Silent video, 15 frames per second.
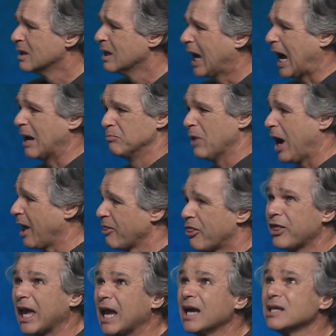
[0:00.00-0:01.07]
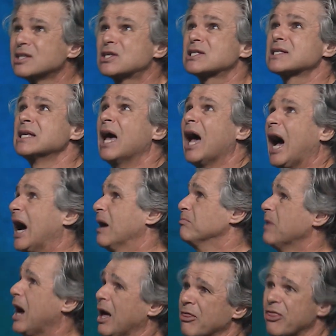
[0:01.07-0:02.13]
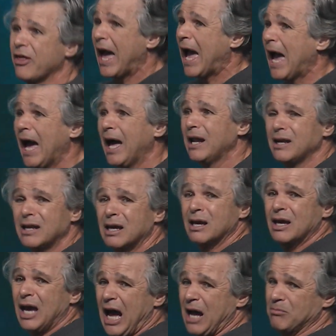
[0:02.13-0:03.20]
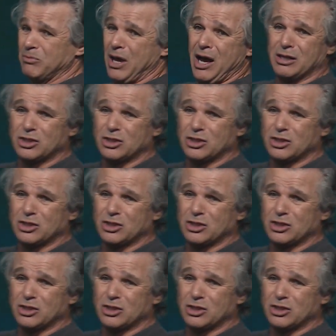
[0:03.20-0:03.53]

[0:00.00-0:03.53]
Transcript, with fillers: I'm not this, I'm not that, I'm not